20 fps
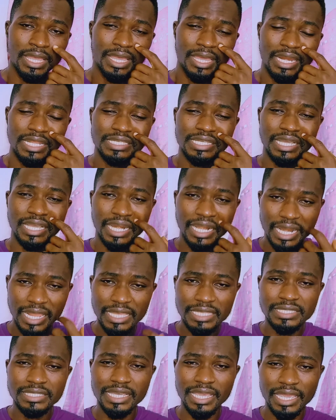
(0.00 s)
It is a
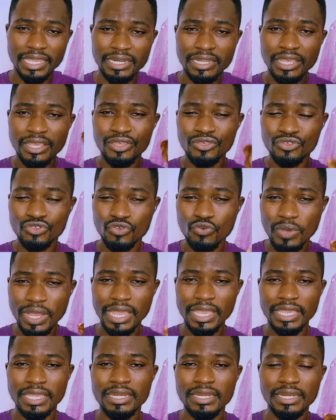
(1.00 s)
clear sign you
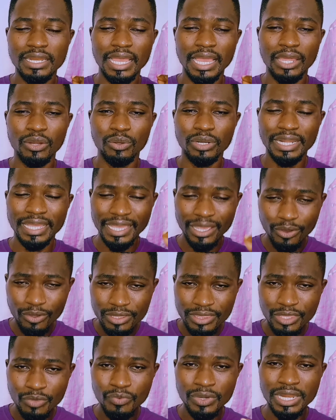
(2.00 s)
are in an
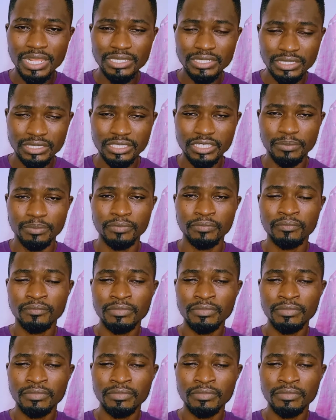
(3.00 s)
unhealthy relationship.